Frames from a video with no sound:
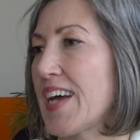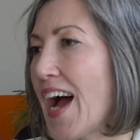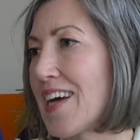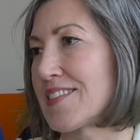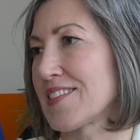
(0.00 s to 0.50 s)

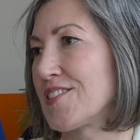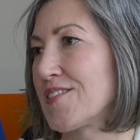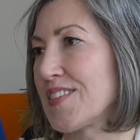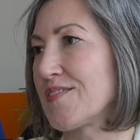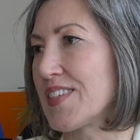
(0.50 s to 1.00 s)
tasks
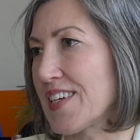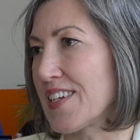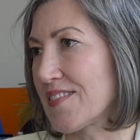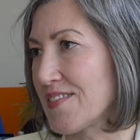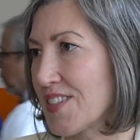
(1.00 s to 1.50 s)
doing
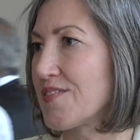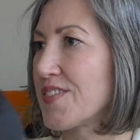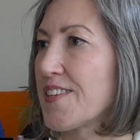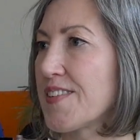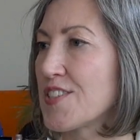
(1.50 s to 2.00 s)
VLAN
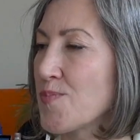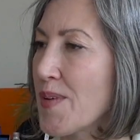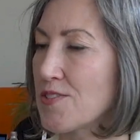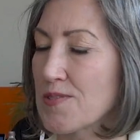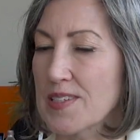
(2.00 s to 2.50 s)
configuration
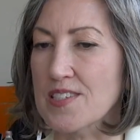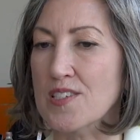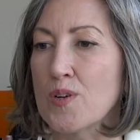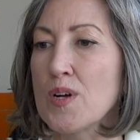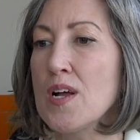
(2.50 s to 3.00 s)
manually.
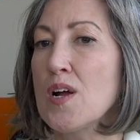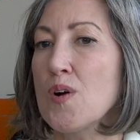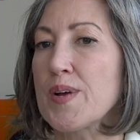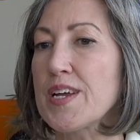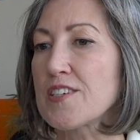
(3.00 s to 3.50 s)
So
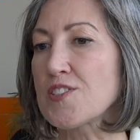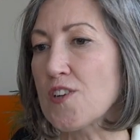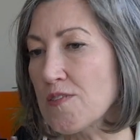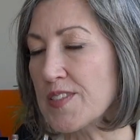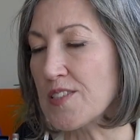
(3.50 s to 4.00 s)
we are
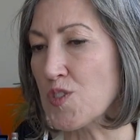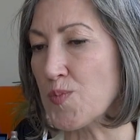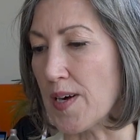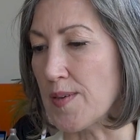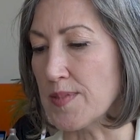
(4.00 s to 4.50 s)
solving those
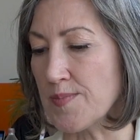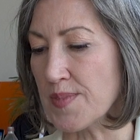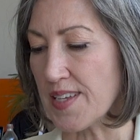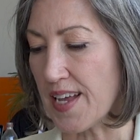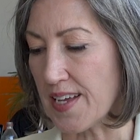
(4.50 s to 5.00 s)

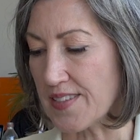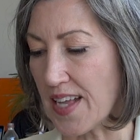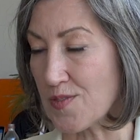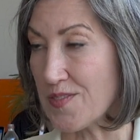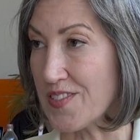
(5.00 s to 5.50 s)
problems, and
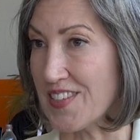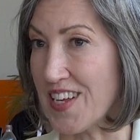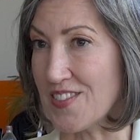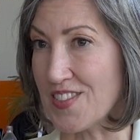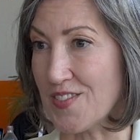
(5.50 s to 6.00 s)
that's what Phil
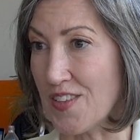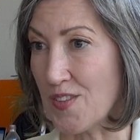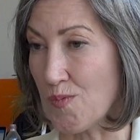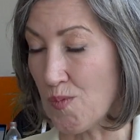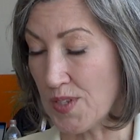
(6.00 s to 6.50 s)
announced
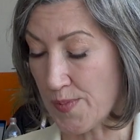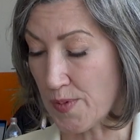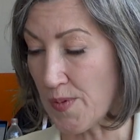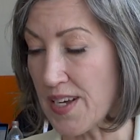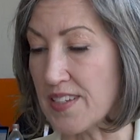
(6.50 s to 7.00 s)
on number
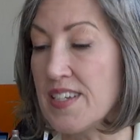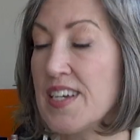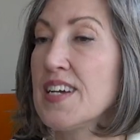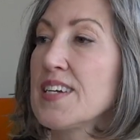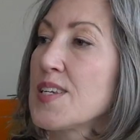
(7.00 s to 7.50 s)
one.
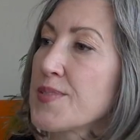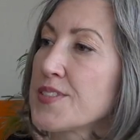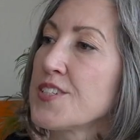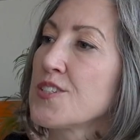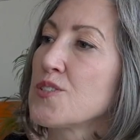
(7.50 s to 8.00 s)
Number
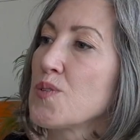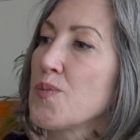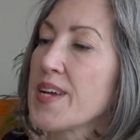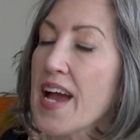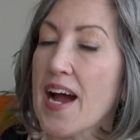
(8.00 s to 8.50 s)
two,
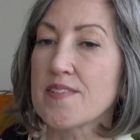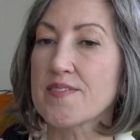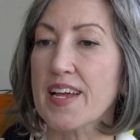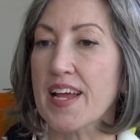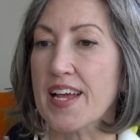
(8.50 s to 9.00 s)
we have
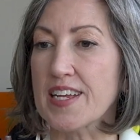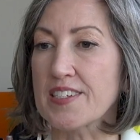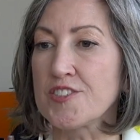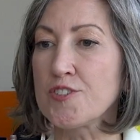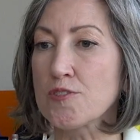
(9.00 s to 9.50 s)
a
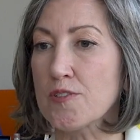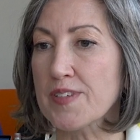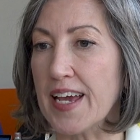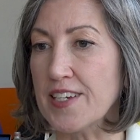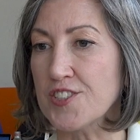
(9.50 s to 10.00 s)
new
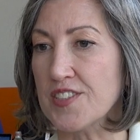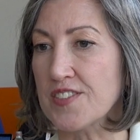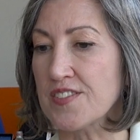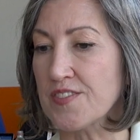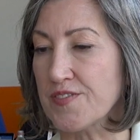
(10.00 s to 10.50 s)

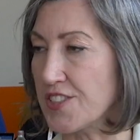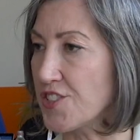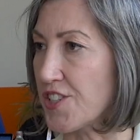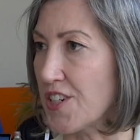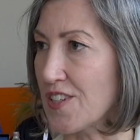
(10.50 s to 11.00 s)
location
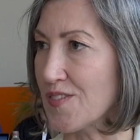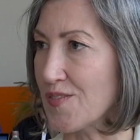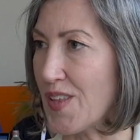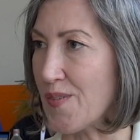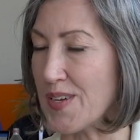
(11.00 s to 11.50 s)
feature
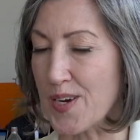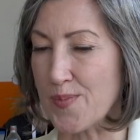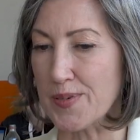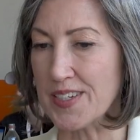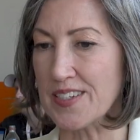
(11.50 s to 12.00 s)
that we are
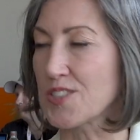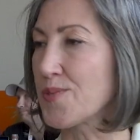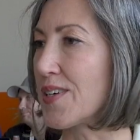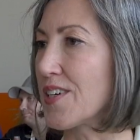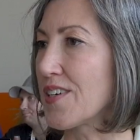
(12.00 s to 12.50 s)
putting into
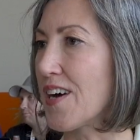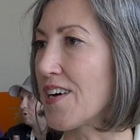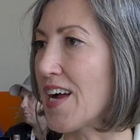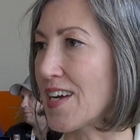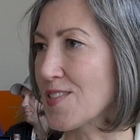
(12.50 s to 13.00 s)
our,
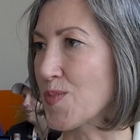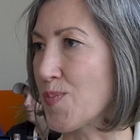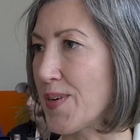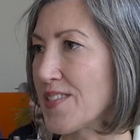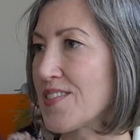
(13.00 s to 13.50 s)
our access
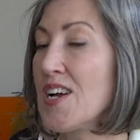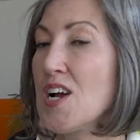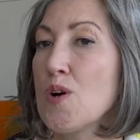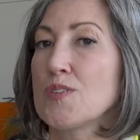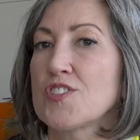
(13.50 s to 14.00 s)
points,
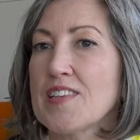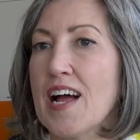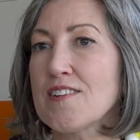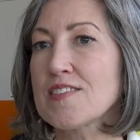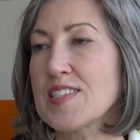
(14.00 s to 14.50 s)
which
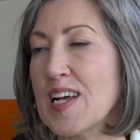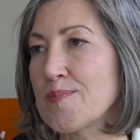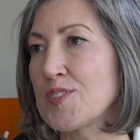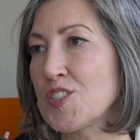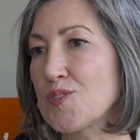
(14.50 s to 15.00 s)
allows
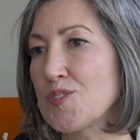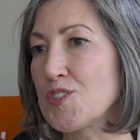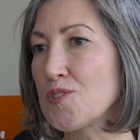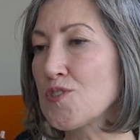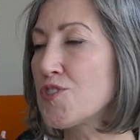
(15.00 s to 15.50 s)
them to
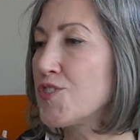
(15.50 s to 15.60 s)
use